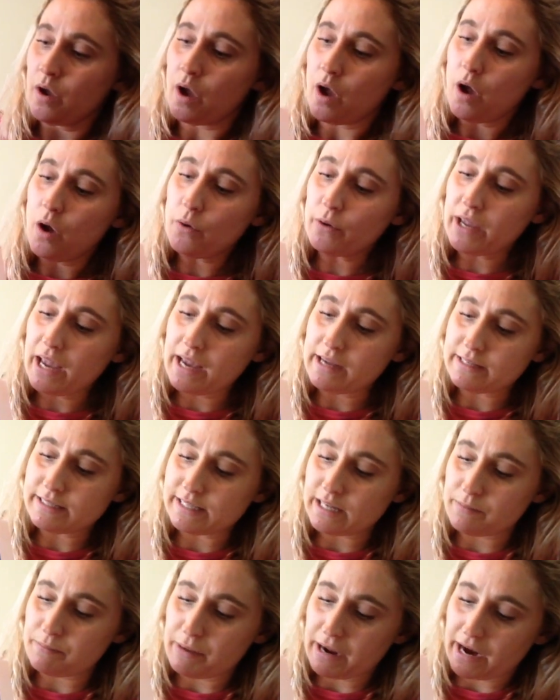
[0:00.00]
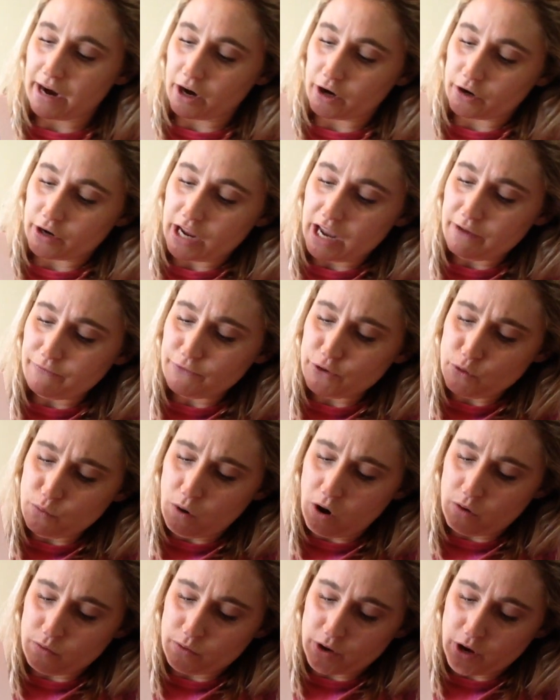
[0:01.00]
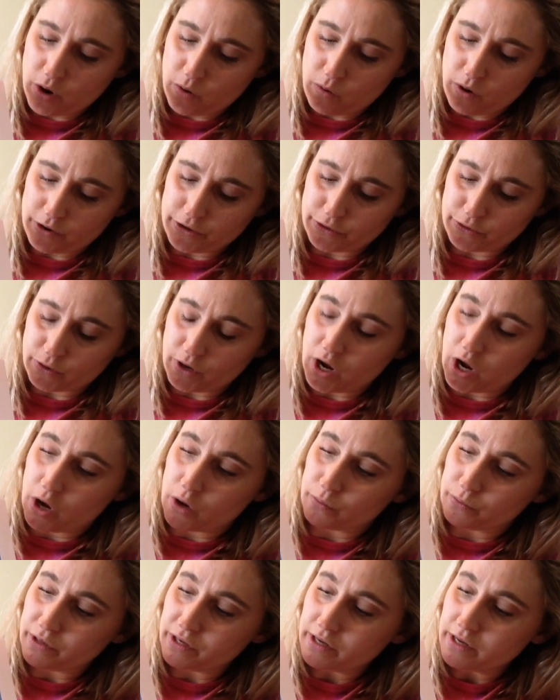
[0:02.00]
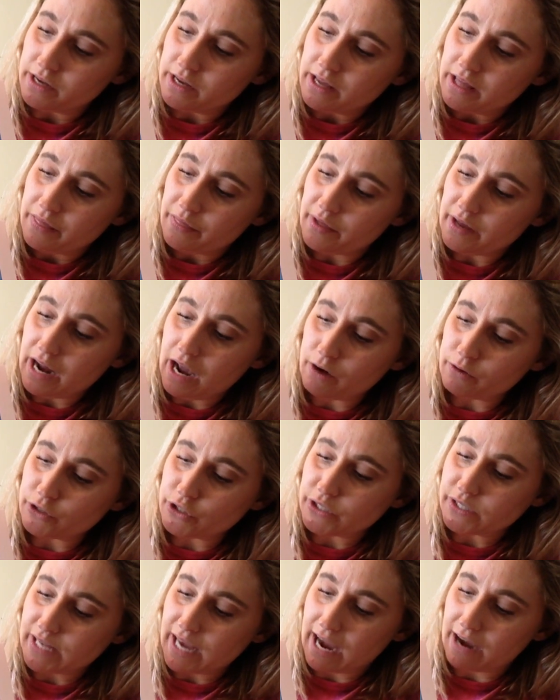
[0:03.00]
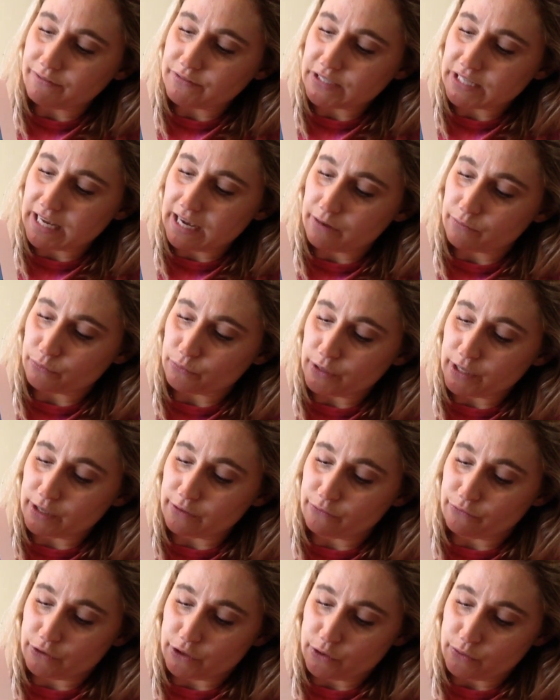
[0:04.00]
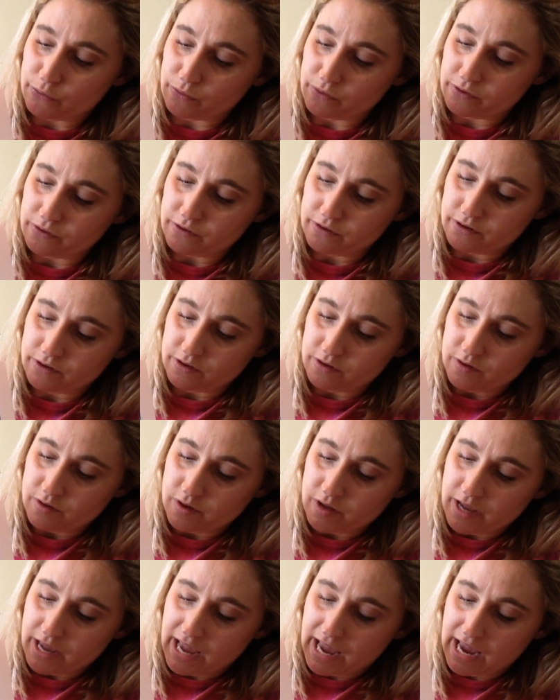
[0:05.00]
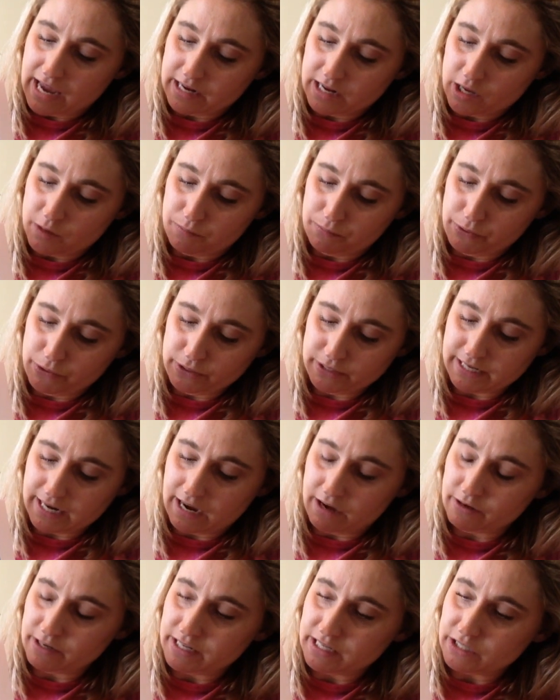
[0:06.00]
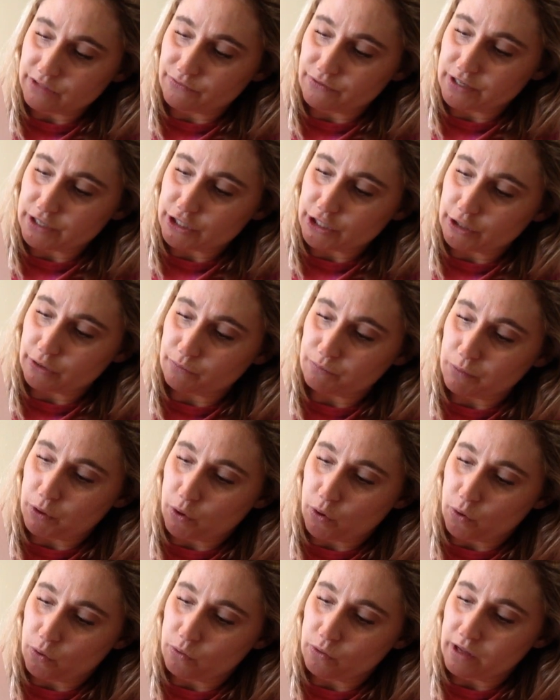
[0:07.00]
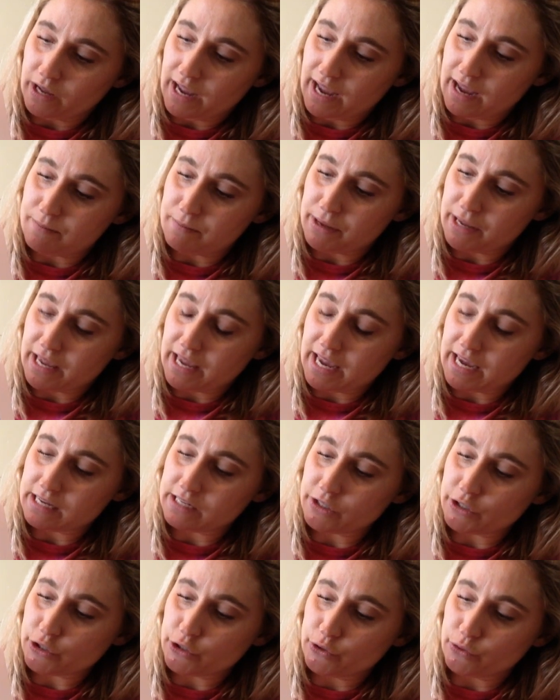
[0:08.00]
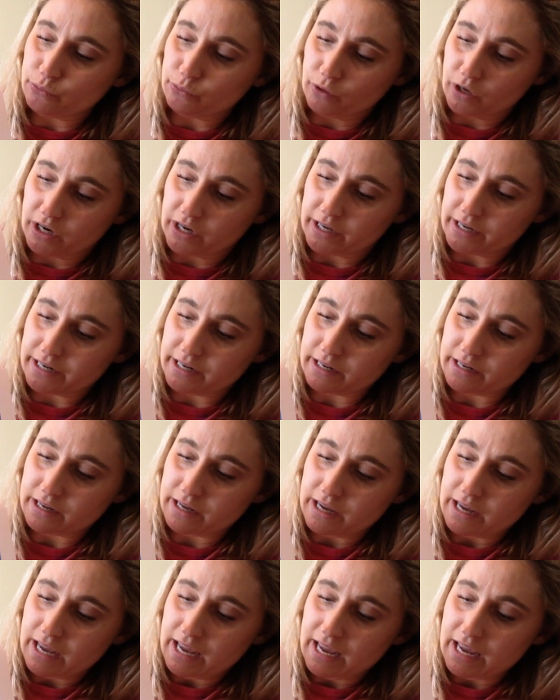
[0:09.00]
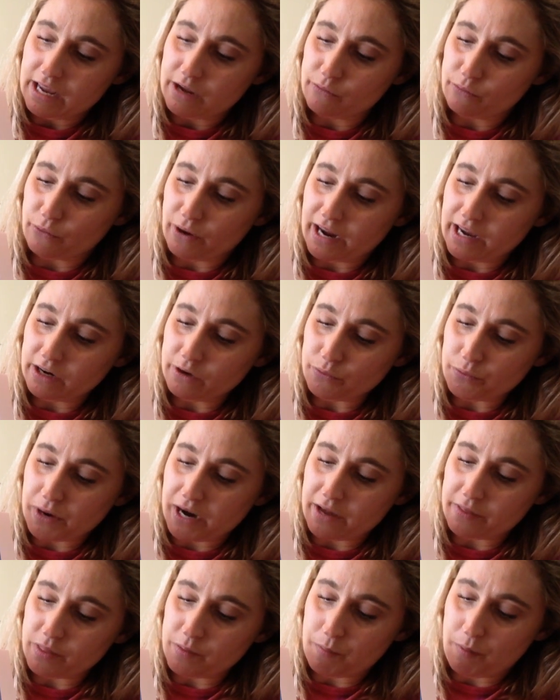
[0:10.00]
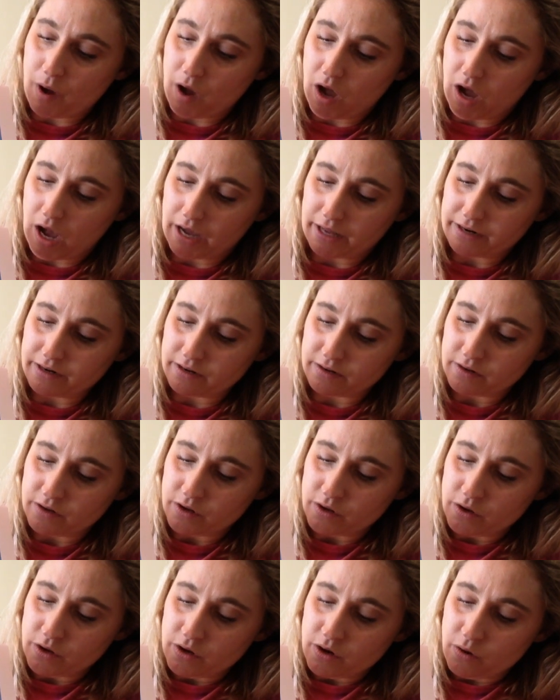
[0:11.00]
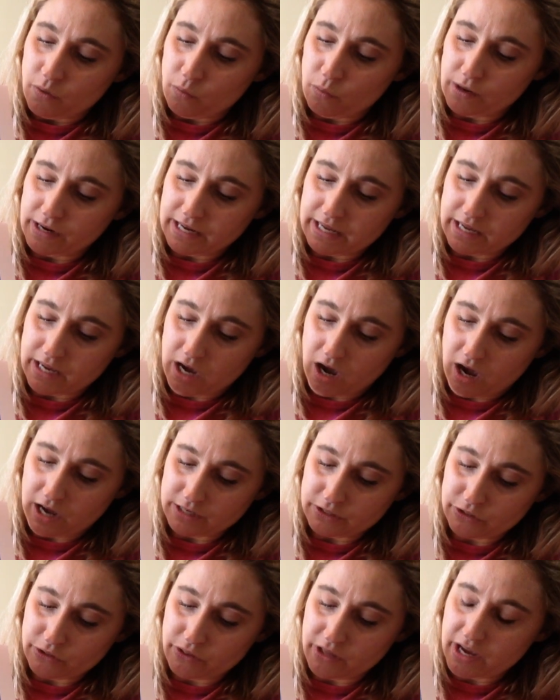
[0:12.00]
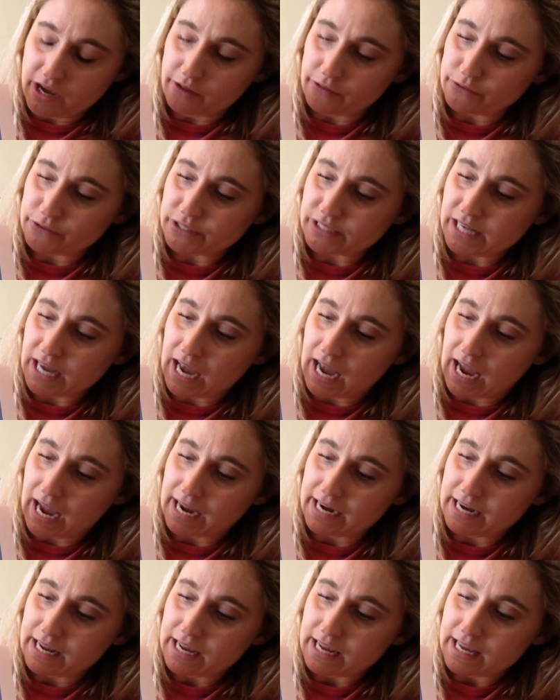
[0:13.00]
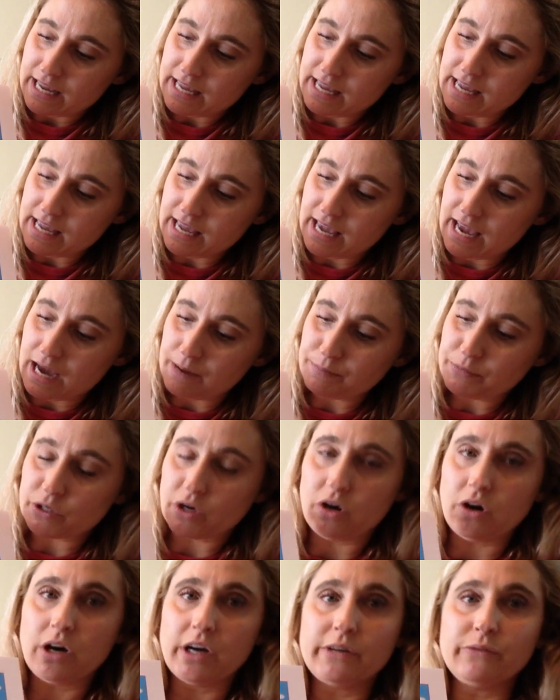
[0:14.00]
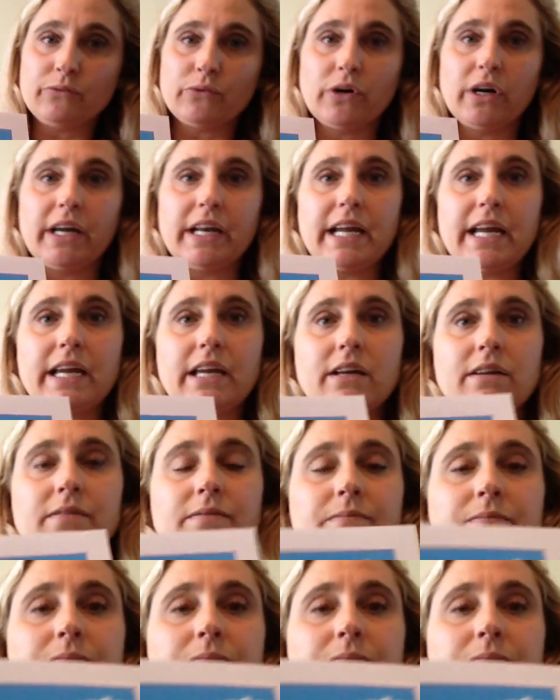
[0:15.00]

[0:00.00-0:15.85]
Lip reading: "Okay," said Bear, "if you won't go on your own, then I'll just have to get rid of you." And he put down his fishing pole and began to run. He ran around the pond. When he got to the other side, he kept on running.